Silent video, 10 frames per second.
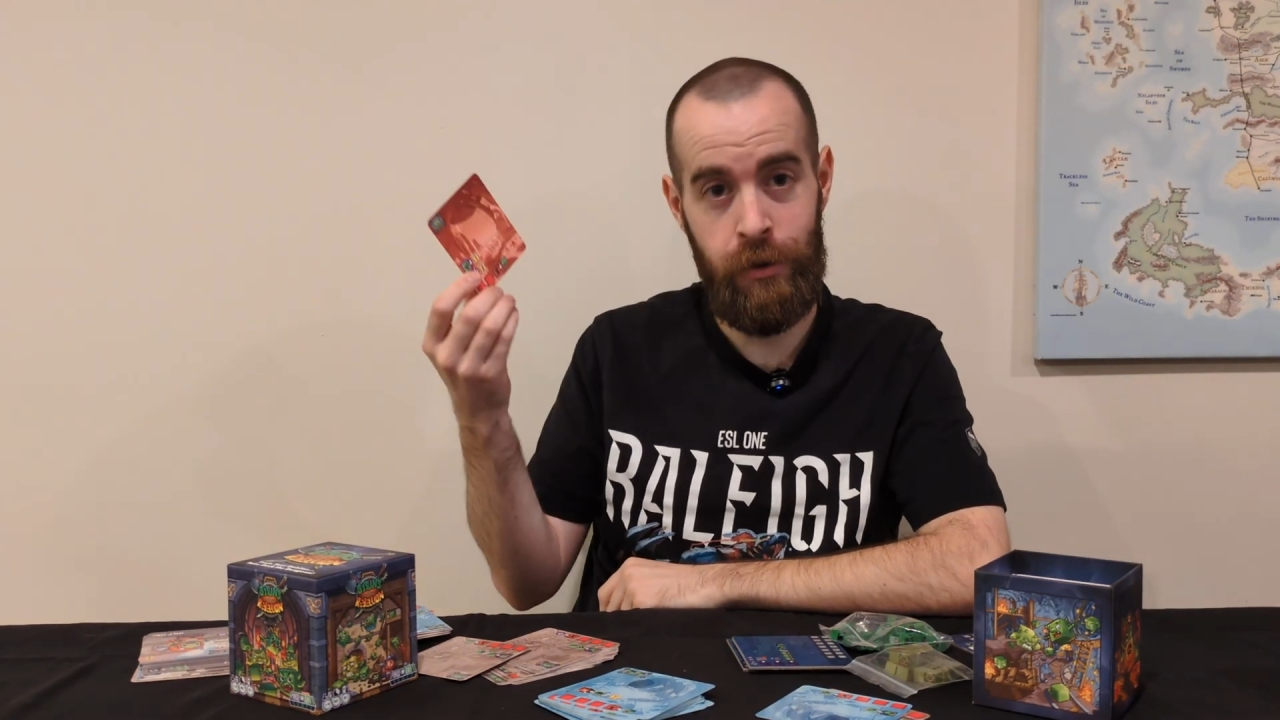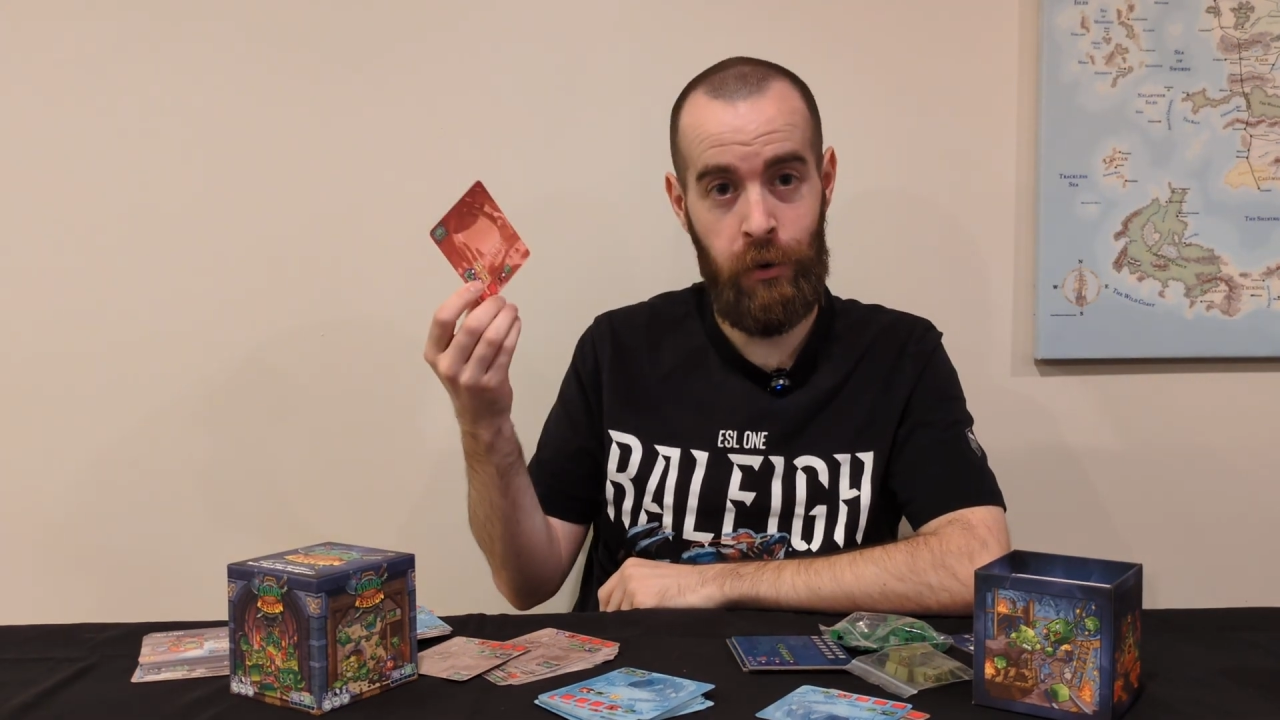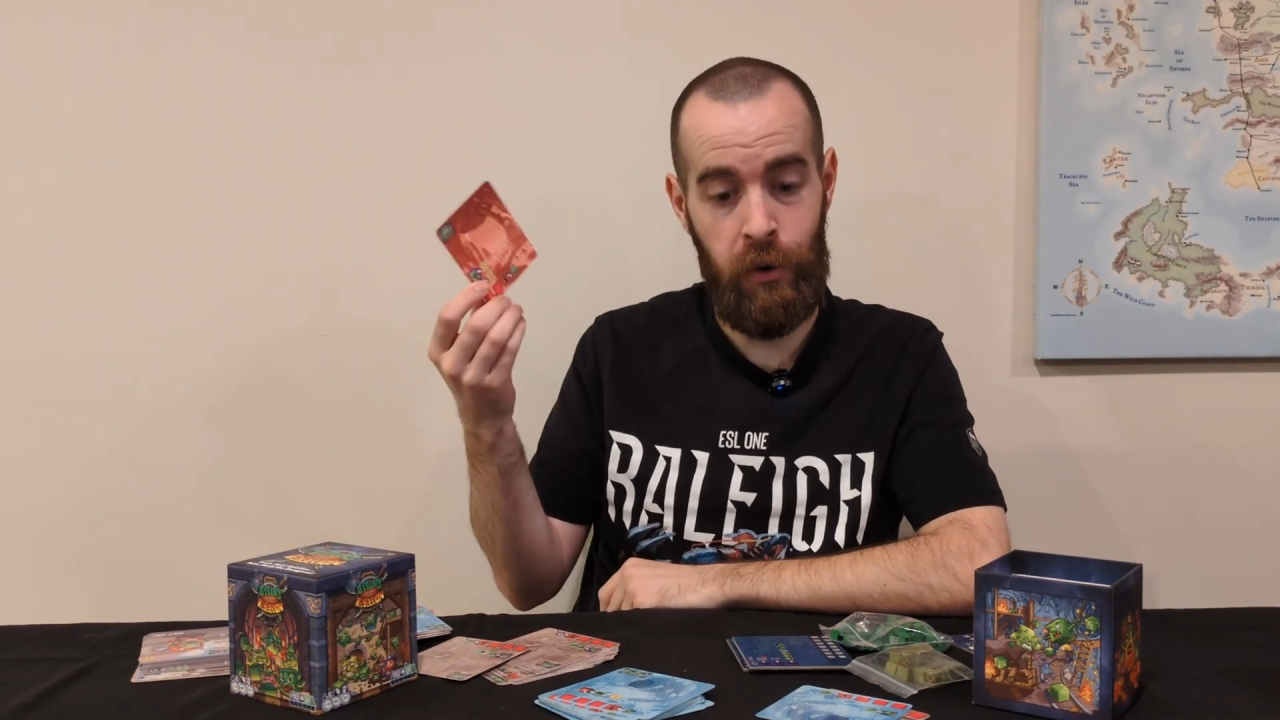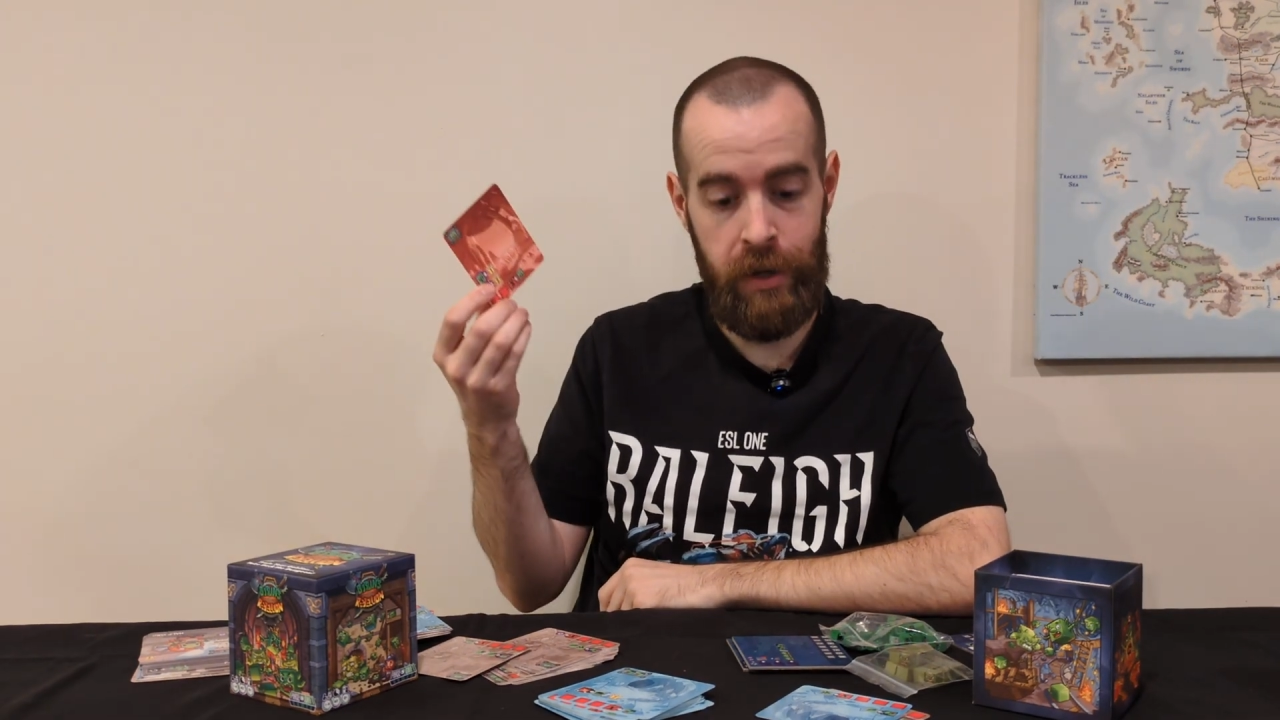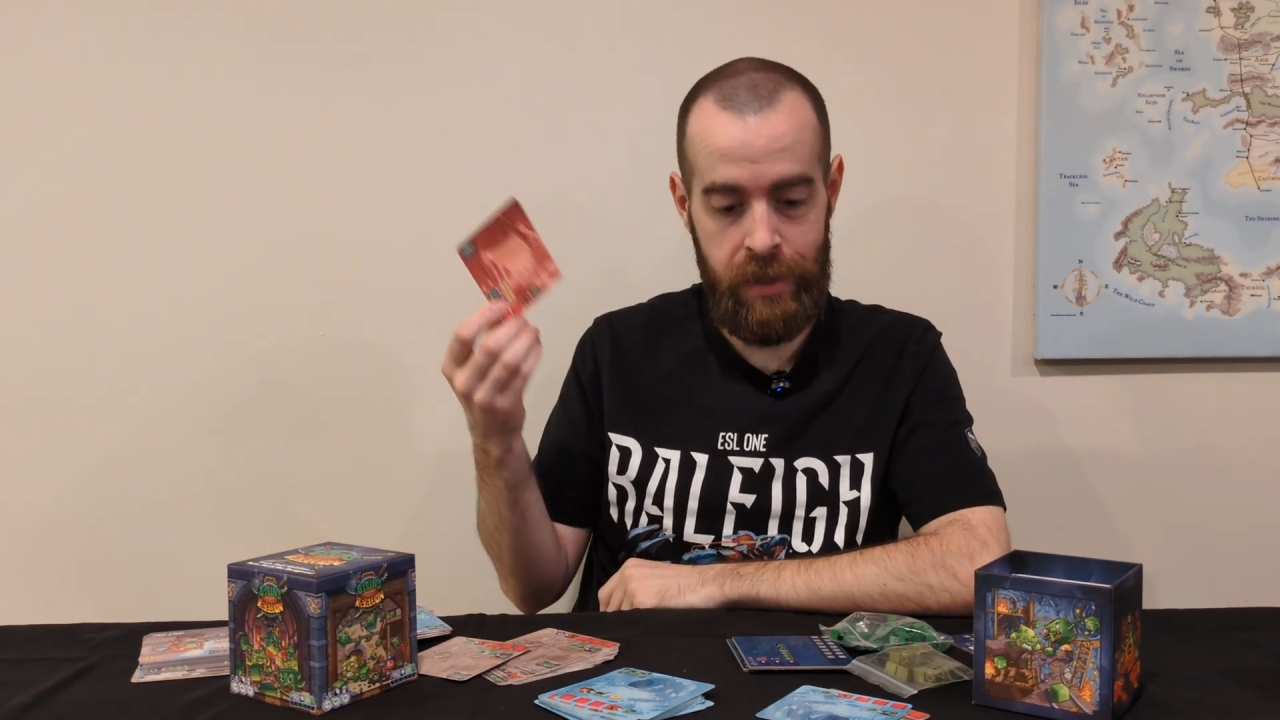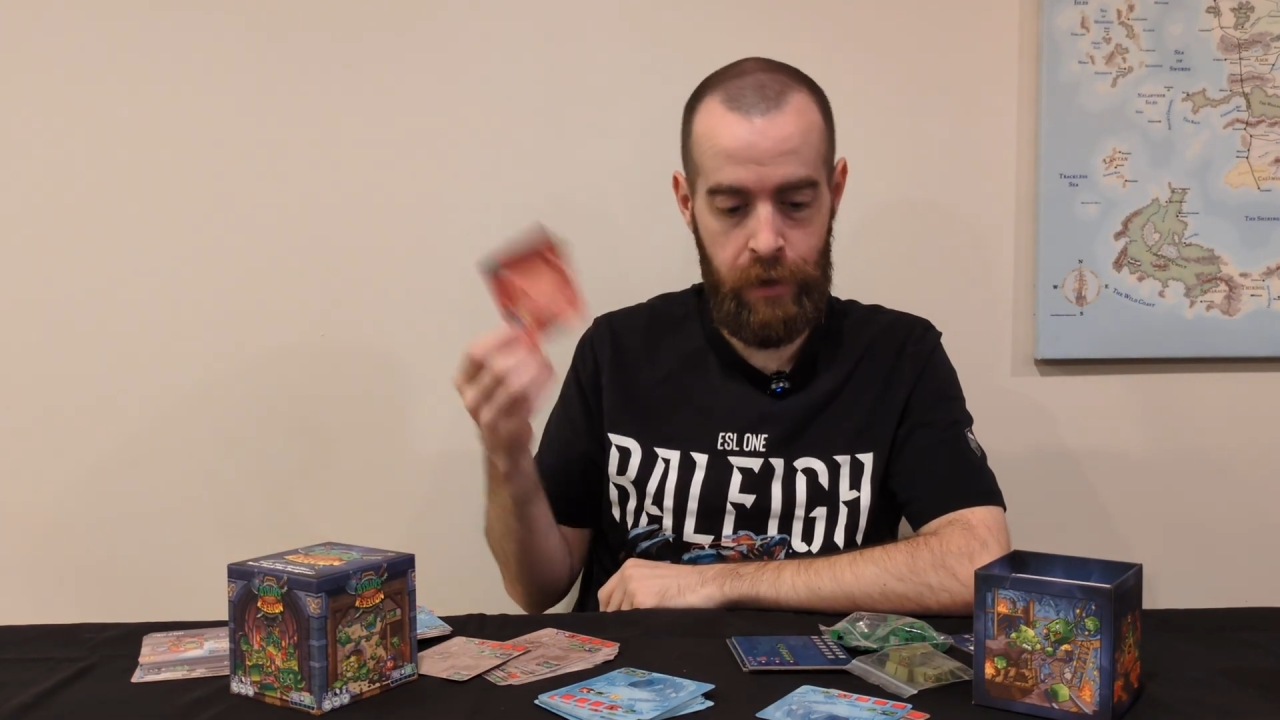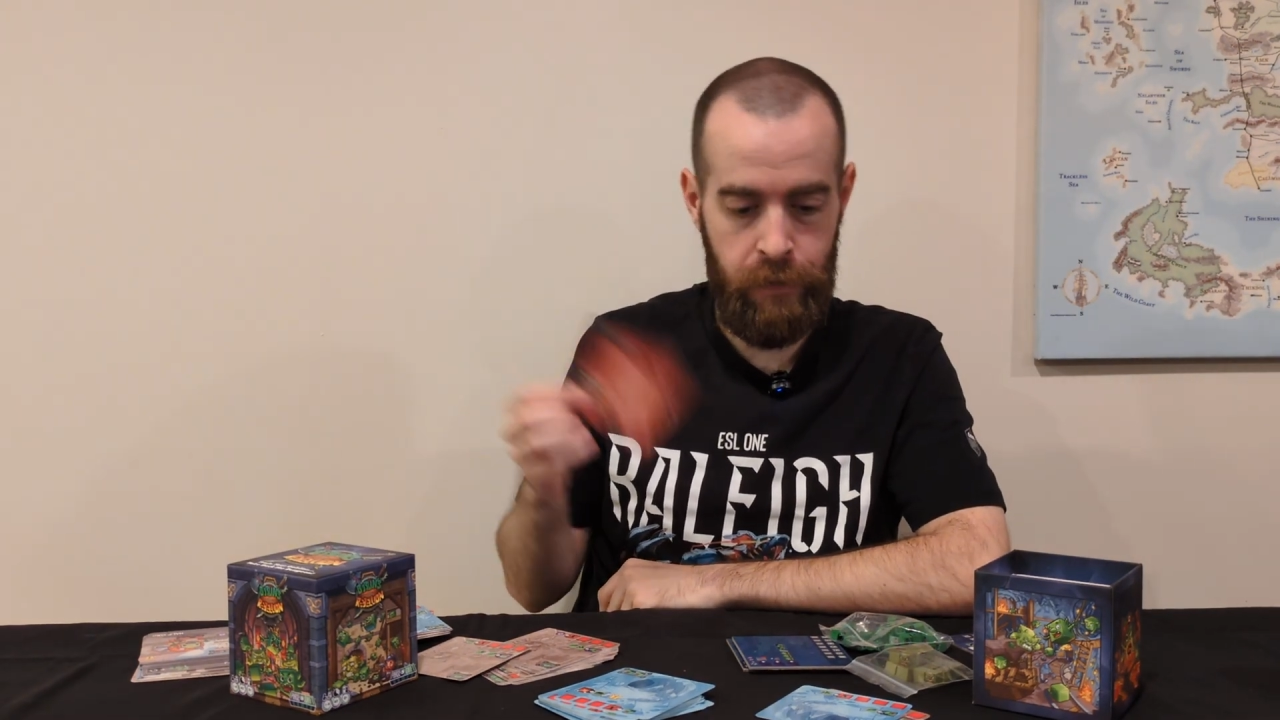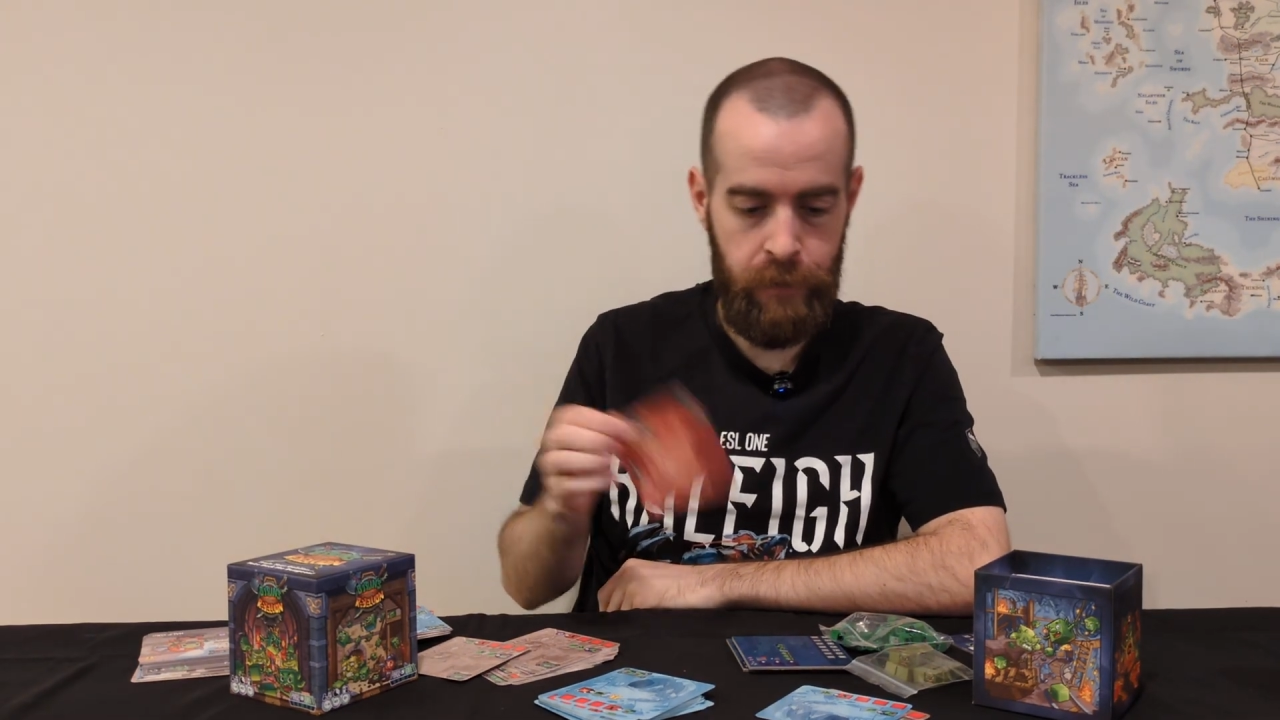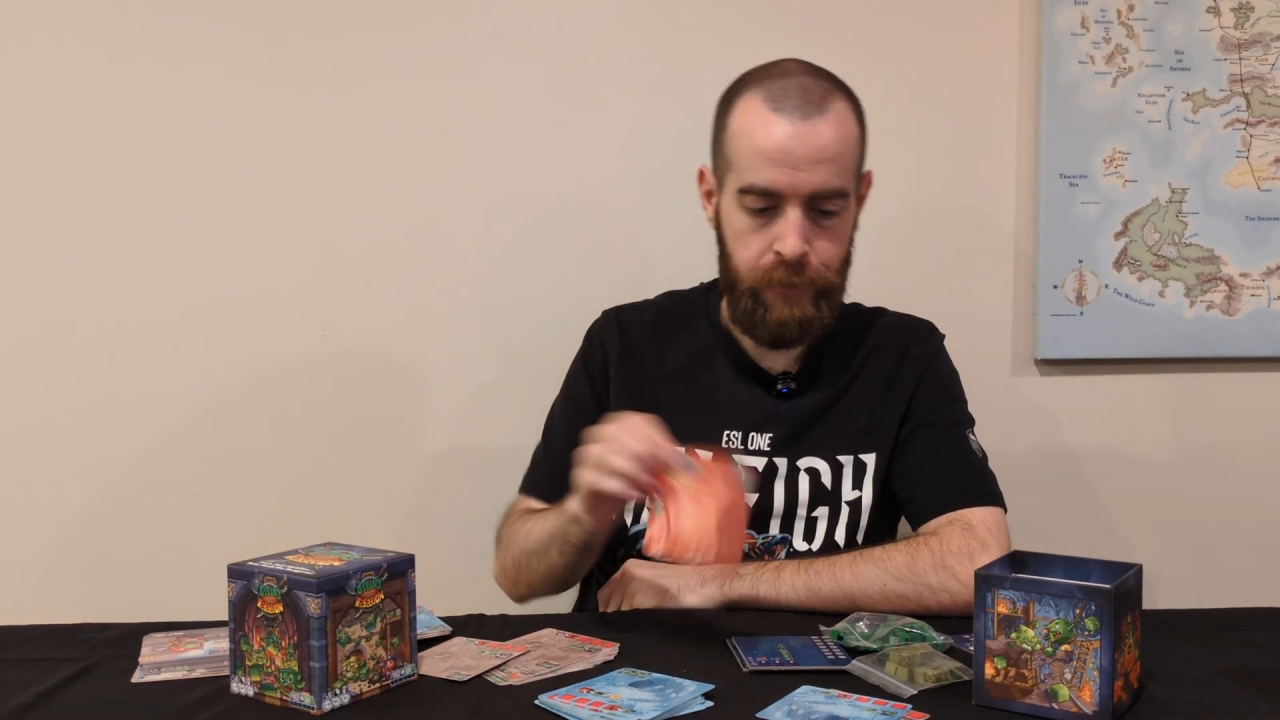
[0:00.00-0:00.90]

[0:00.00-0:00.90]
score itself.